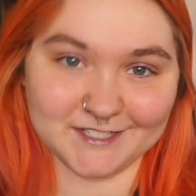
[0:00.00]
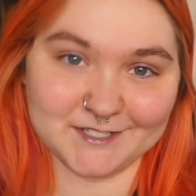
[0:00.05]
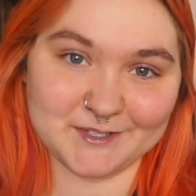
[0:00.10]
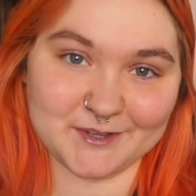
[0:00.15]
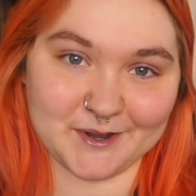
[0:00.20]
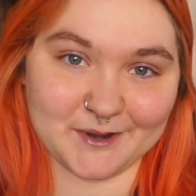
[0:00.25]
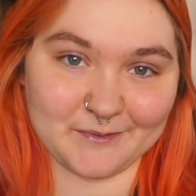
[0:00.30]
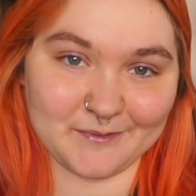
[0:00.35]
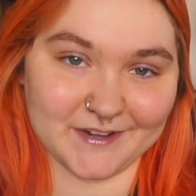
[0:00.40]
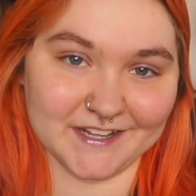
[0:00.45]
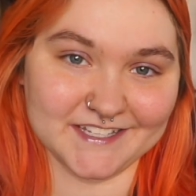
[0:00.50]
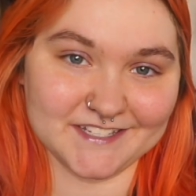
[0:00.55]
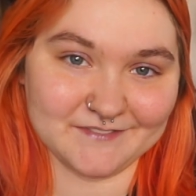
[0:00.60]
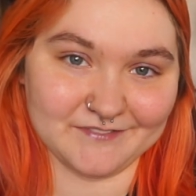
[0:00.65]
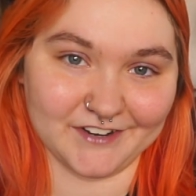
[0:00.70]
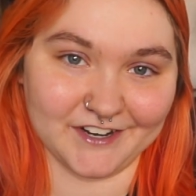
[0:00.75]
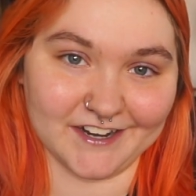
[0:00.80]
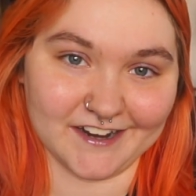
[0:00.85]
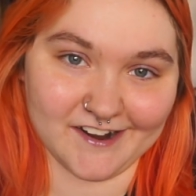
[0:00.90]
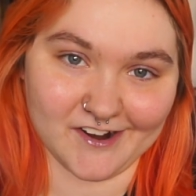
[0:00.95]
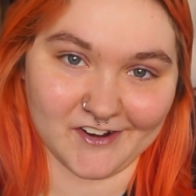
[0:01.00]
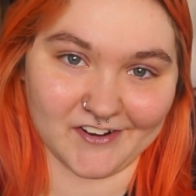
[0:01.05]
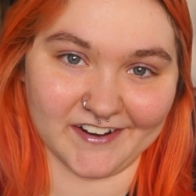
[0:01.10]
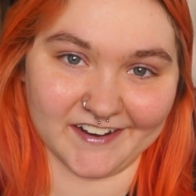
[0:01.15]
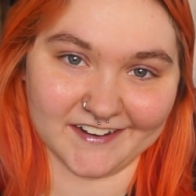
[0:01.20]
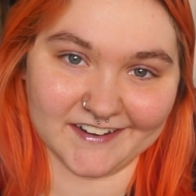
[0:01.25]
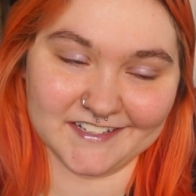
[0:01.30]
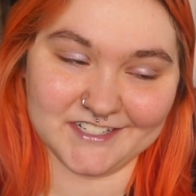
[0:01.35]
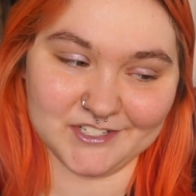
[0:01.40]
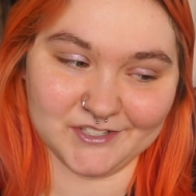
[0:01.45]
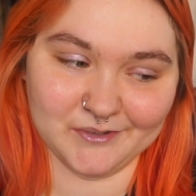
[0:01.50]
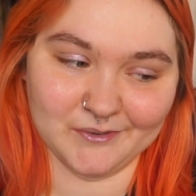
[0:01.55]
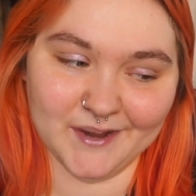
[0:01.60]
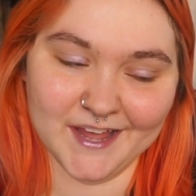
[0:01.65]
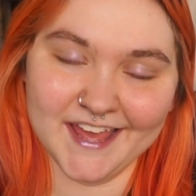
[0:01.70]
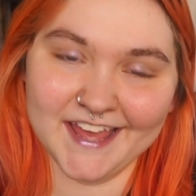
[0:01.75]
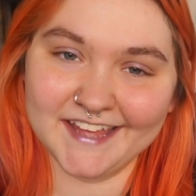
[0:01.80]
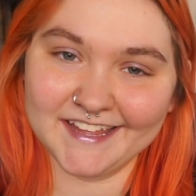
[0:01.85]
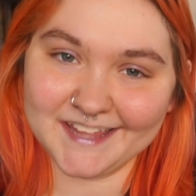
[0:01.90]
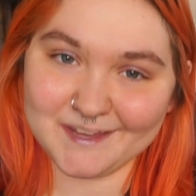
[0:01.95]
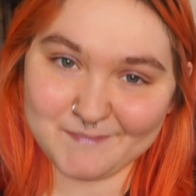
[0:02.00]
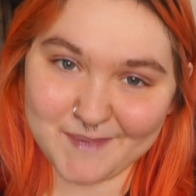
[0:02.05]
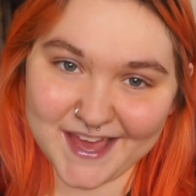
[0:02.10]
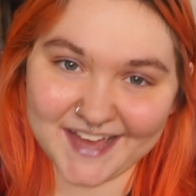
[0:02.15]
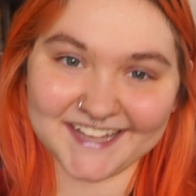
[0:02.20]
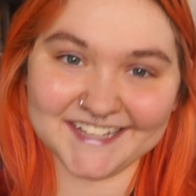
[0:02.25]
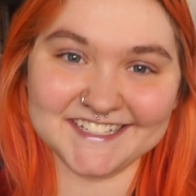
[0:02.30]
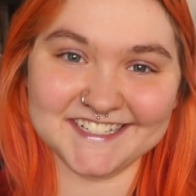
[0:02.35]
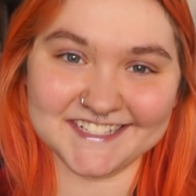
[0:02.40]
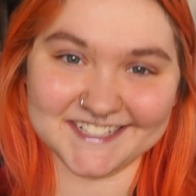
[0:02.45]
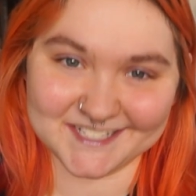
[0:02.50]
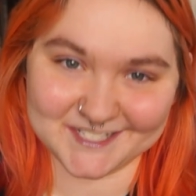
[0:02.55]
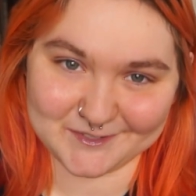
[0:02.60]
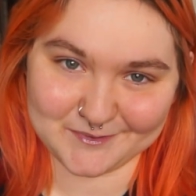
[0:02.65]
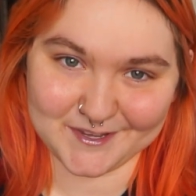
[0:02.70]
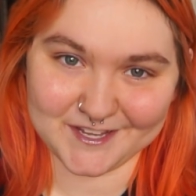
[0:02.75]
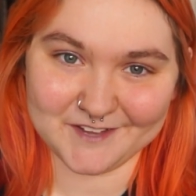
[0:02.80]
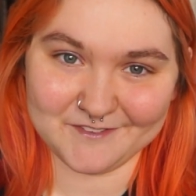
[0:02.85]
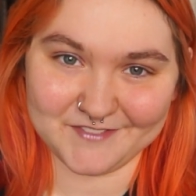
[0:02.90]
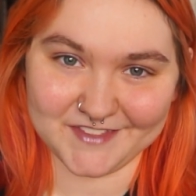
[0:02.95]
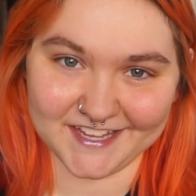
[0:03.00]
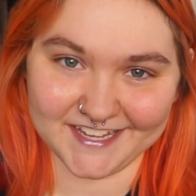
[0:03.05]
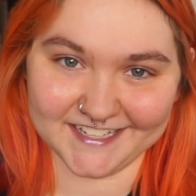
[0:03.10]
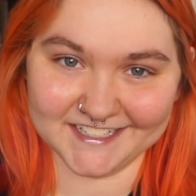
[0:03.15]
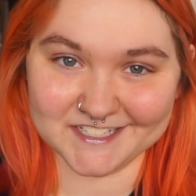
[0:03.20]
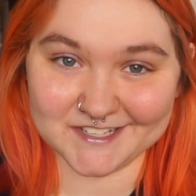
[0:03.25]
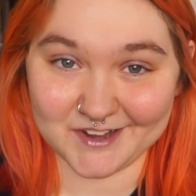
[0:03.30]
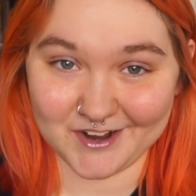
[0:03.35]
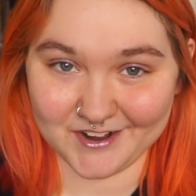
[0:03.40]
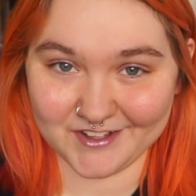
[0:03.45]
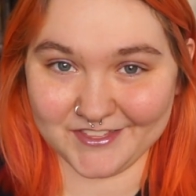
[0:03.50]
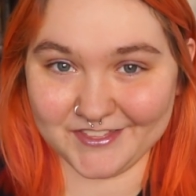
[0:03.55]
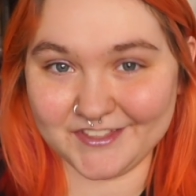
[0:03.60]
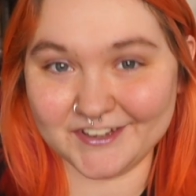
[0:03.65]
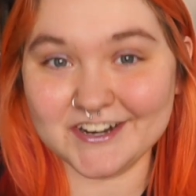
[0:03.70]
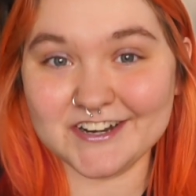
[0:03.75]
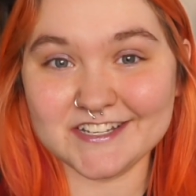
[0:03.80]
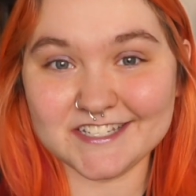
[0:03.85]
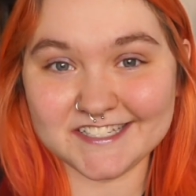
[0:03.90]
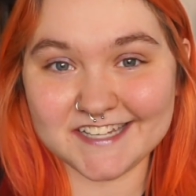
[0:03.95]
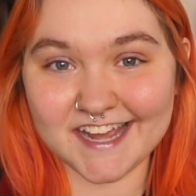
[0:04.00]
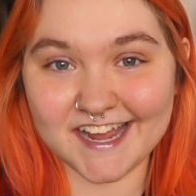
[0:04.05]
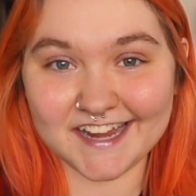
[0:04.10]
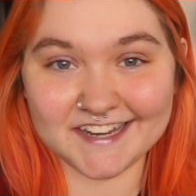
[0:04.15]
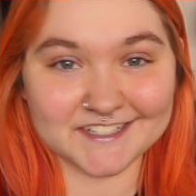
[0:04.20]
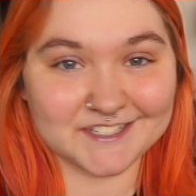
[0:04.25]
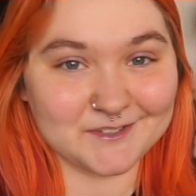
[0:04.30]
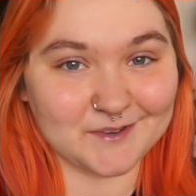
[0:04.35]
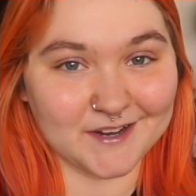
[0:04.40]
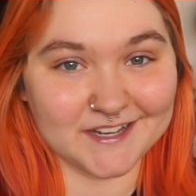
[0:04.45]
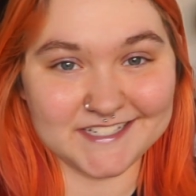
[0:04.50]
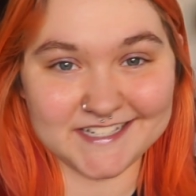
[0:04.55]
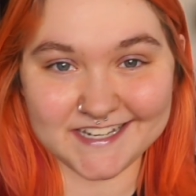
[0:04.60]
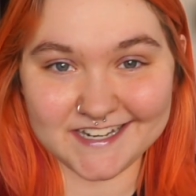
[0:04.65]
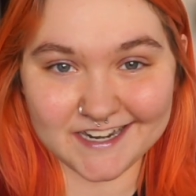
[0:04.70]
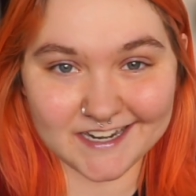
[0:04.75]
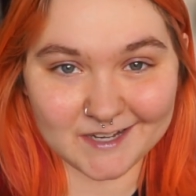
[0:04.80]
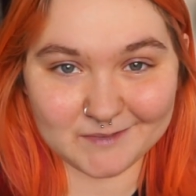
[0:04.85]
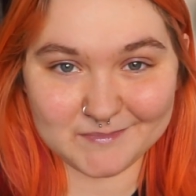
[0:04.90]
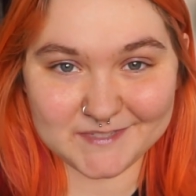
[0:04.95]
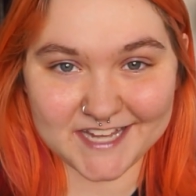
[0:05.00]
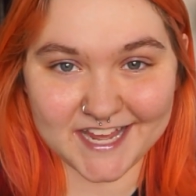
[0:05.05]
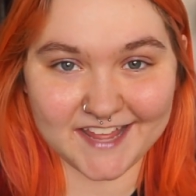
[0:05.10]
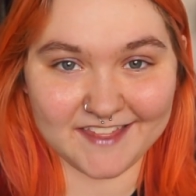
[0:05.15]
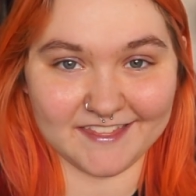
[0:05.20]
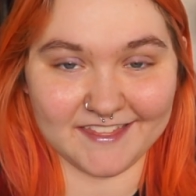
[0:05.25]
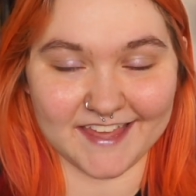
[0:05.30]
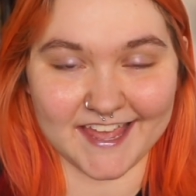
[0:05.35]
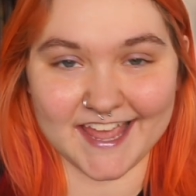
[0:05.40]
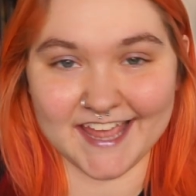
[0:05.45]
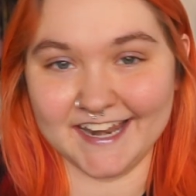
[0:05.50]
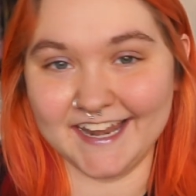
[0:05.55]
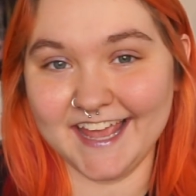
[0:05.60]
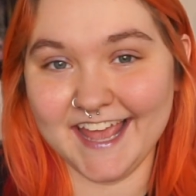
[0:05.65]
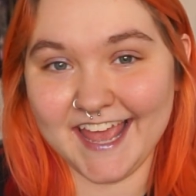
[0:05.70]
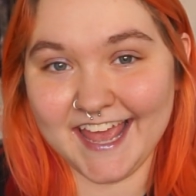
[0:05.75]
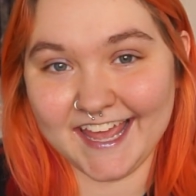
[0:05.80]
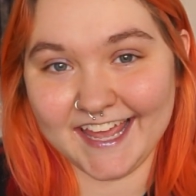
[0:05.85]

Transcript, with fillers: So it was very hard to get back into the swing of things on Thursday. So I did an update then.